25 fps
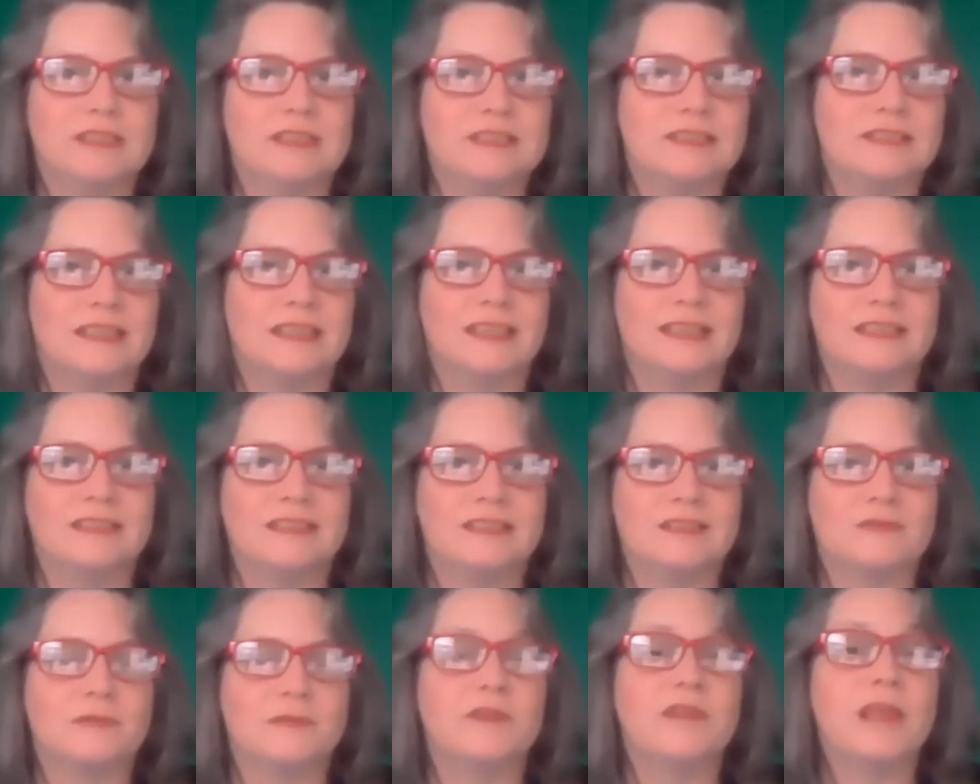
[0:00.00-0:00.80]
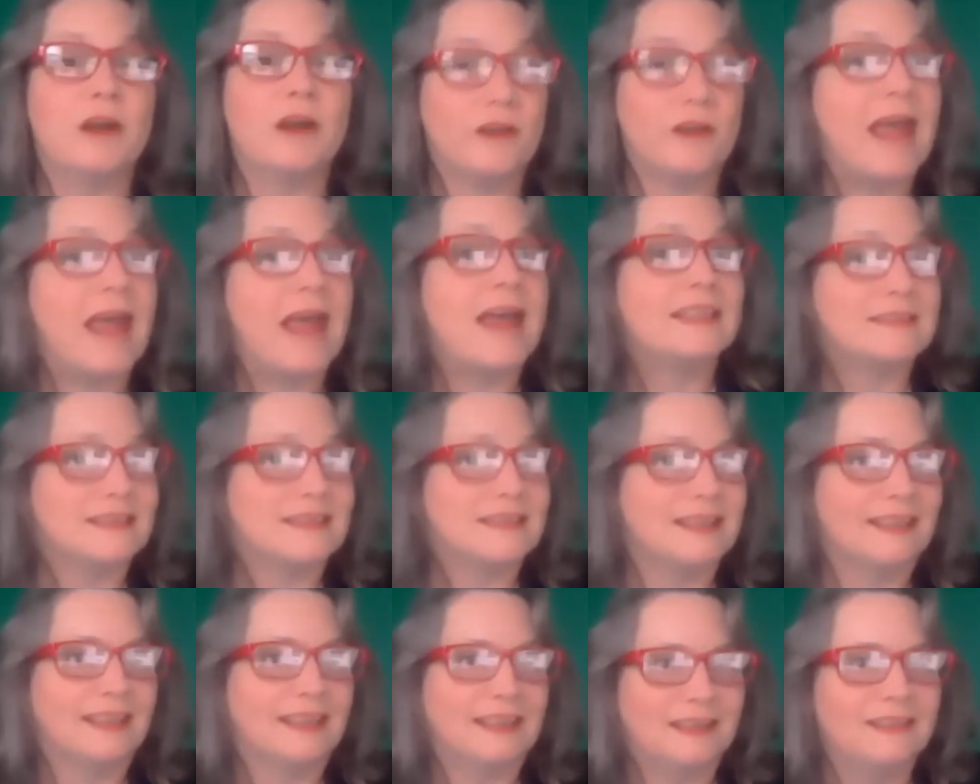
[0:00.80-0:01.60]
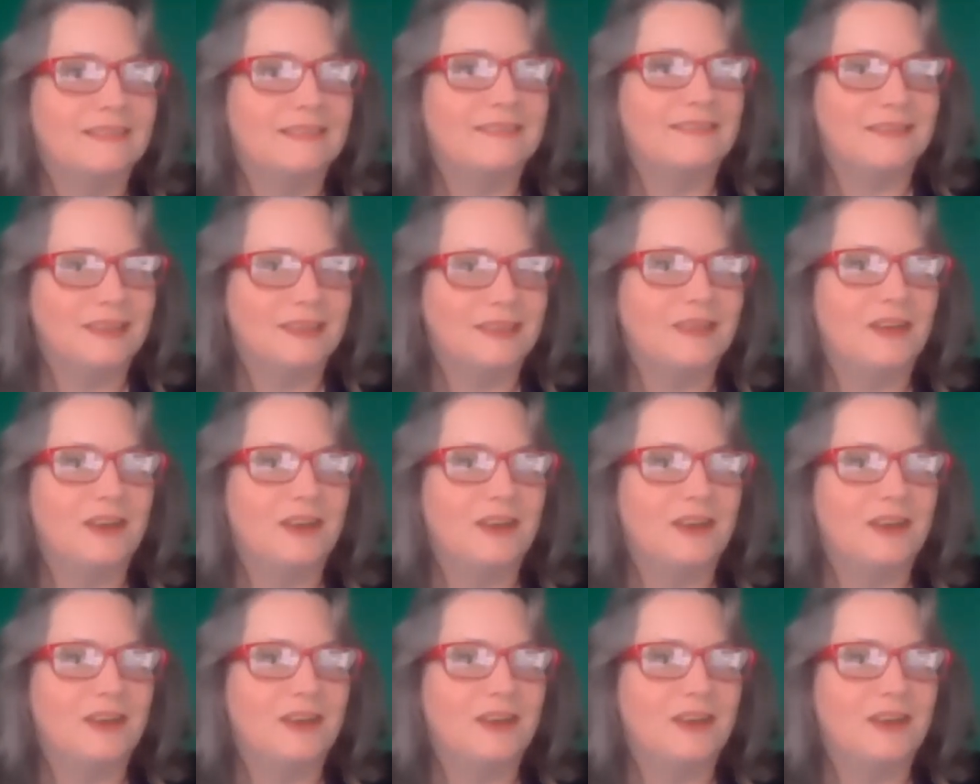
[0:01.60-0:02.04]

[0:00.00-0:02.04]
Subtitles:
these things without asking,